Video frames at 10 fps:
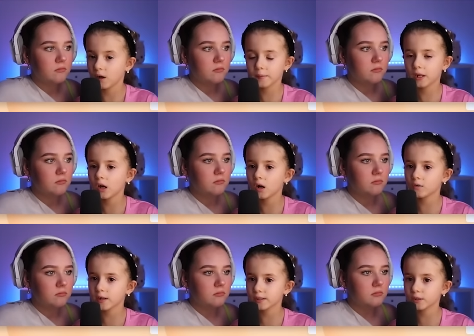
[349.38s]
Speaker 1: I mean,
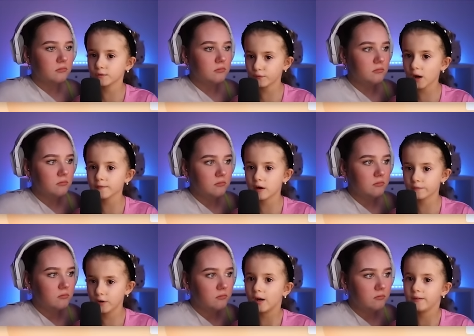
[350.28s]
I'll rate it a 5 out
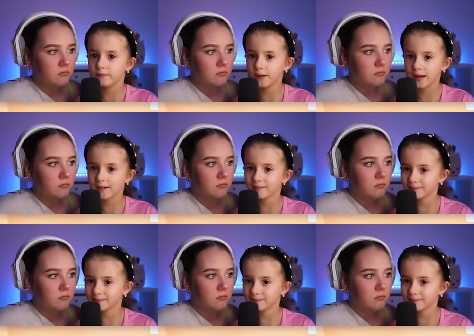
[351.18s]
of 5, okay?